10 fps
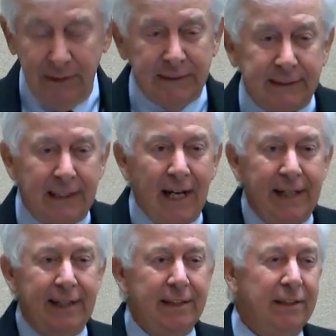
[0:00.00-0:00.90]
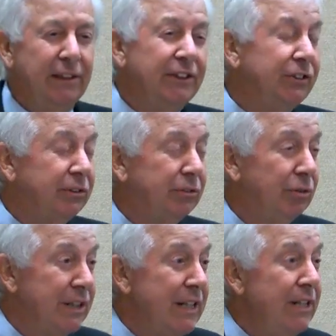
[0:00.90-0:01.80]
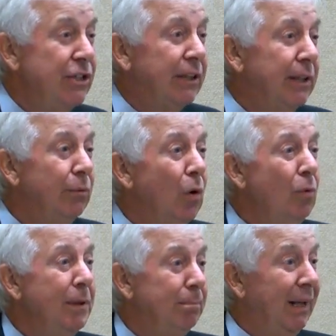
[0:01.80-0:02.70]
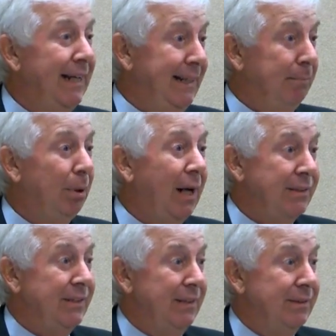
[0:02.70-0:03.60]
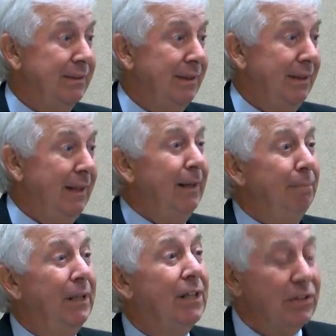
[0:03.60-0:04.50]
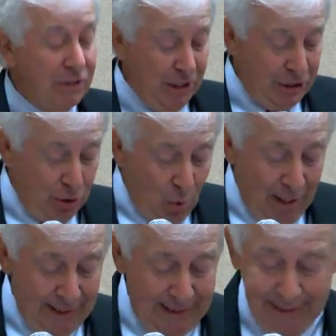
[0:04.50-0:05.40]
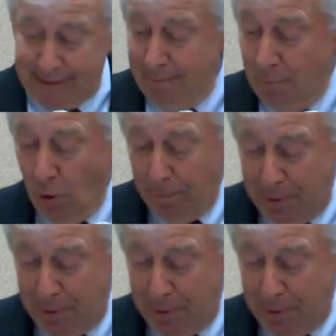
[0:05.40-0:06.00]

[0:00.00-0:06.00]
to tying into the strategic enrollment planning process because you want to get more